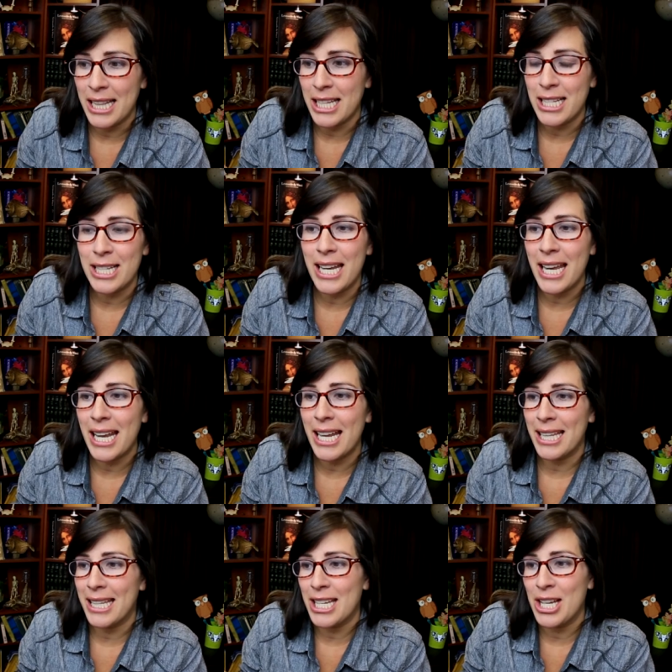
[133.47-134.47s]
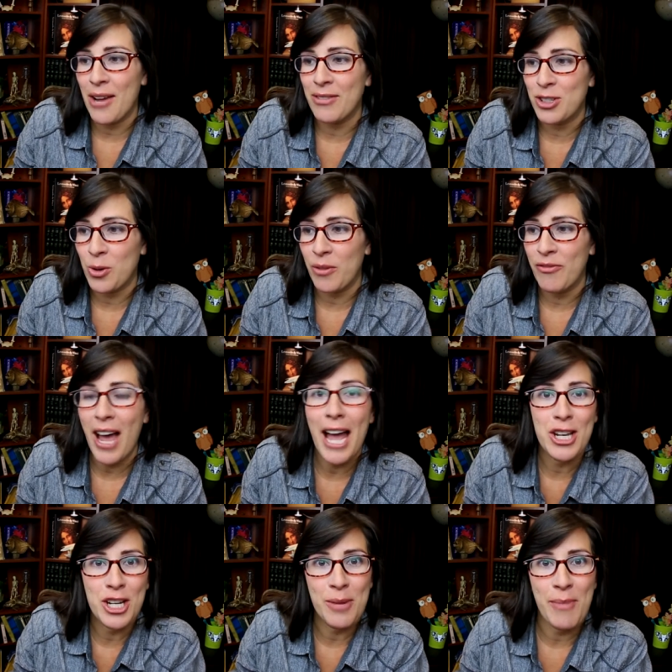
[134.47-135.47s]
and then you get it and then you have stored
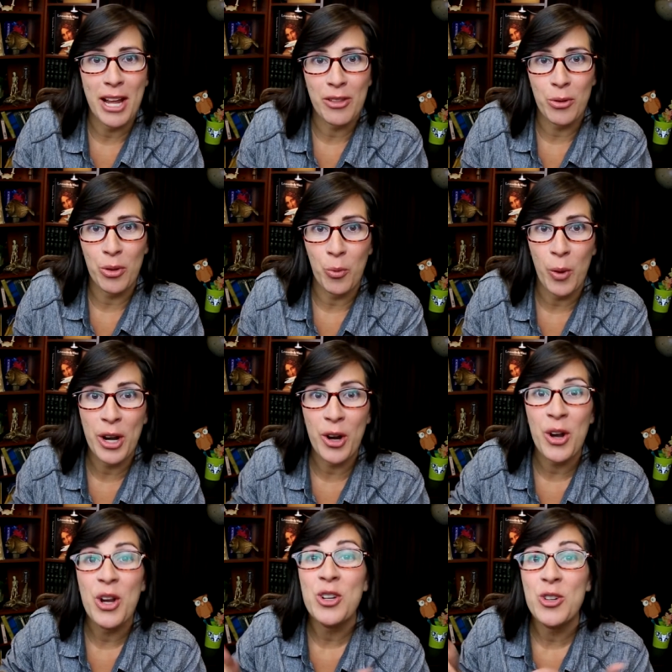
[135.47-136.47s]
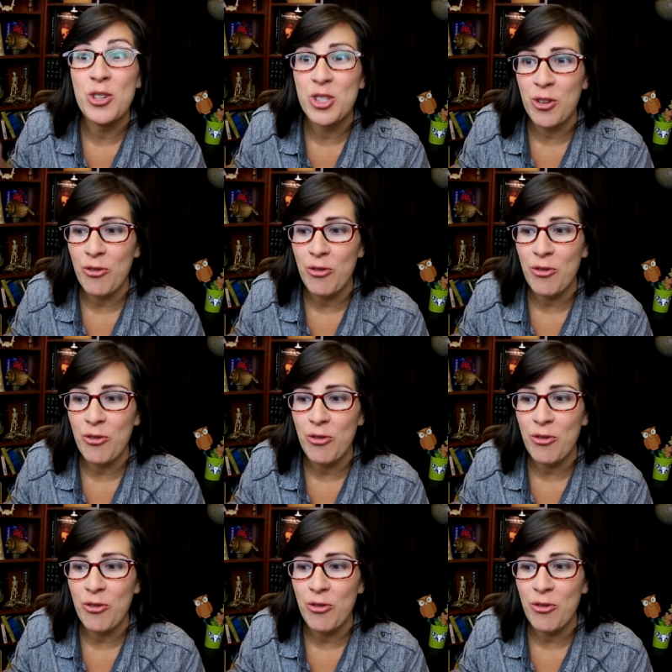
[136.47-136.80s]
fat, you can make it through the winter, you